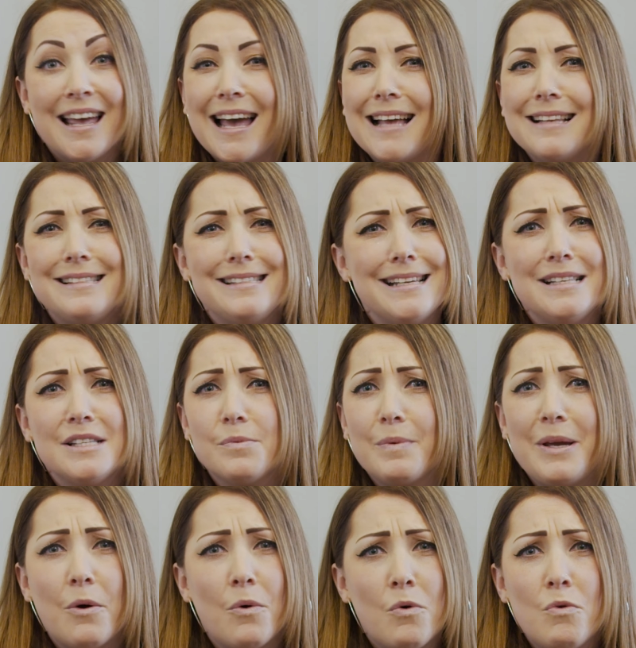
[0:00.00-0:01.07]
And since
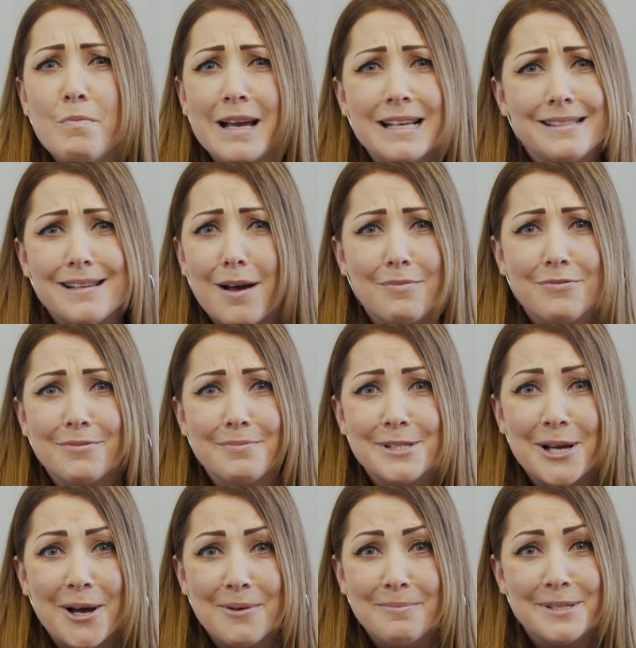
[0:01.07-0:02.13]
we all mess up from
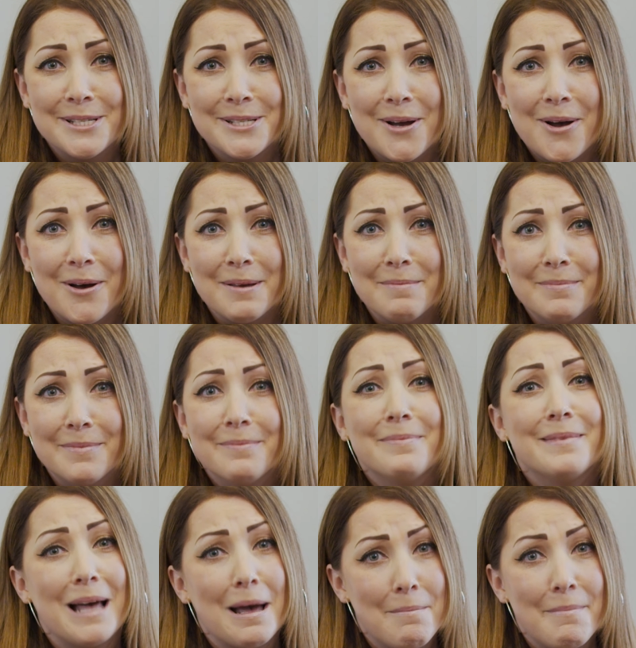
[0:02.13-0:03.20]
time to time,
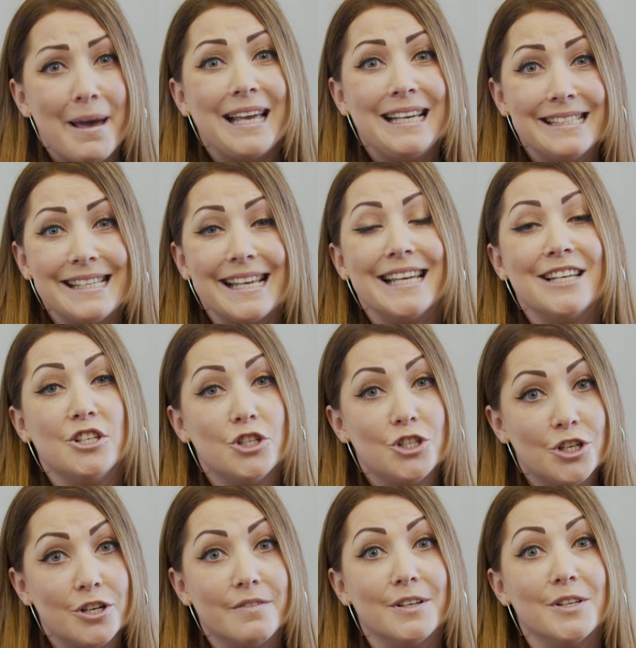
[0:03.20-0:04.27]
that makes it
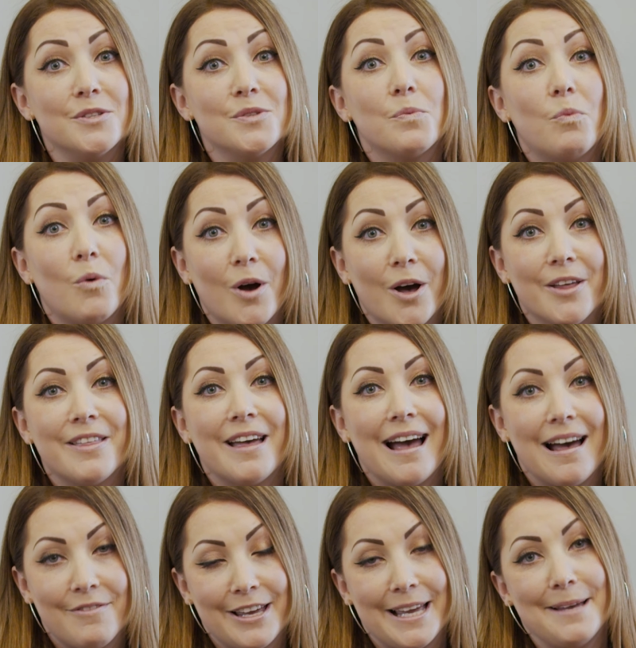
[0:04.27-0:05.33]
insurance worth
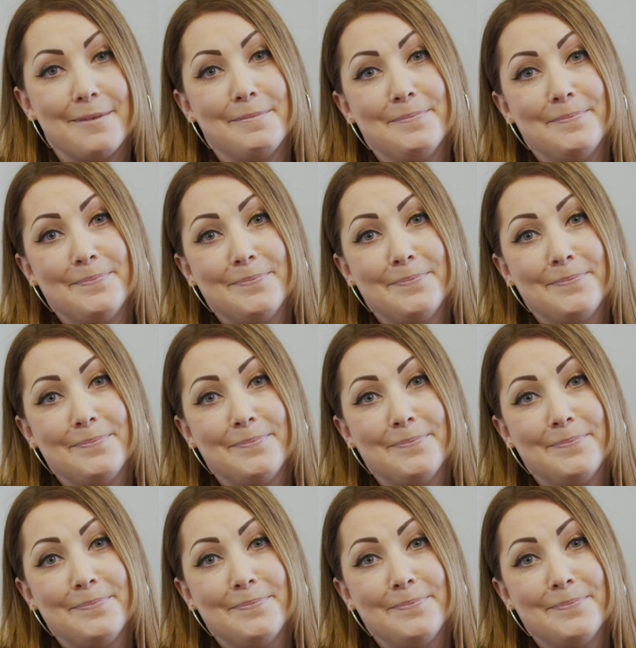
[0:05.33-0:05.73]
having.